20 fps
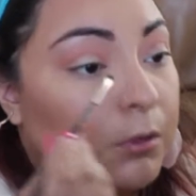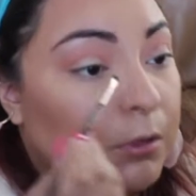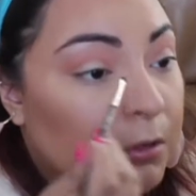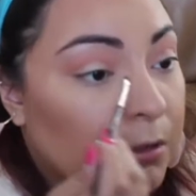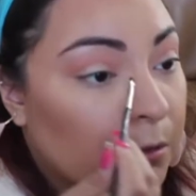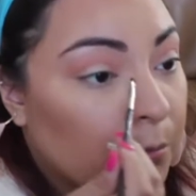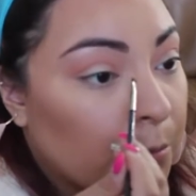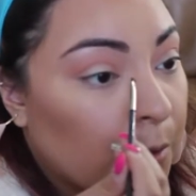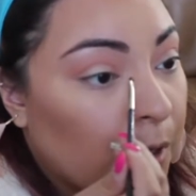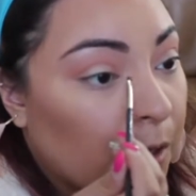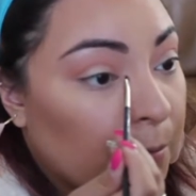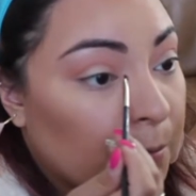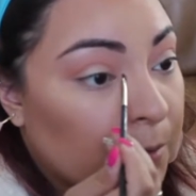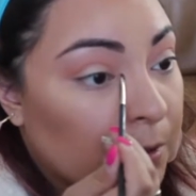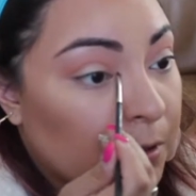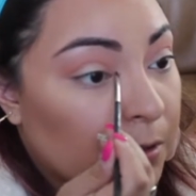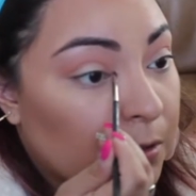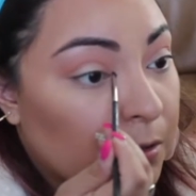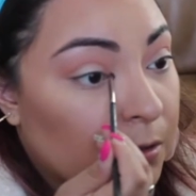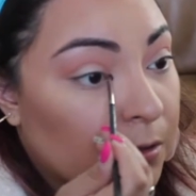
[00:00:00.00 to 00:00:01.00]
just going to pop
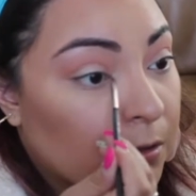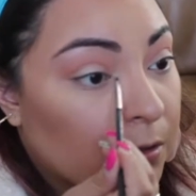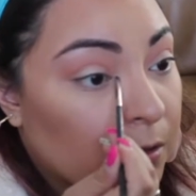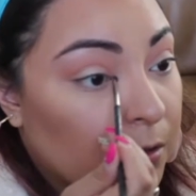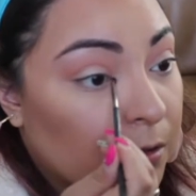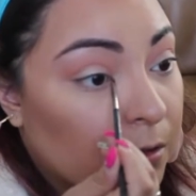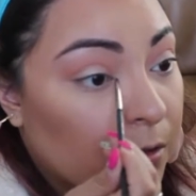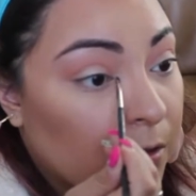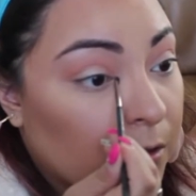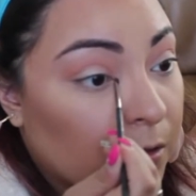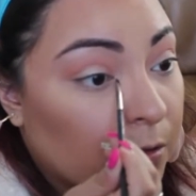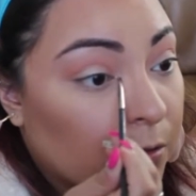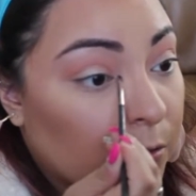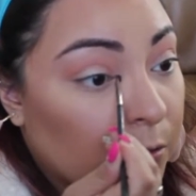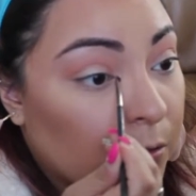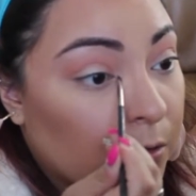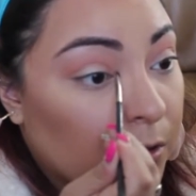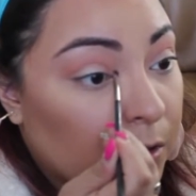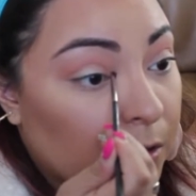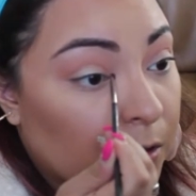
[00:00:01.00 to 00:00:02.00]
this in the inner
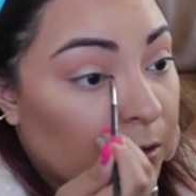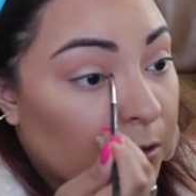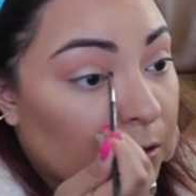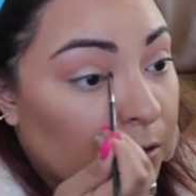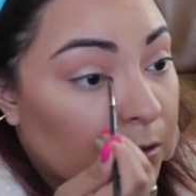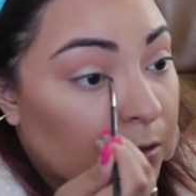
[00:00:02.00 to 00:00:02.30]
corner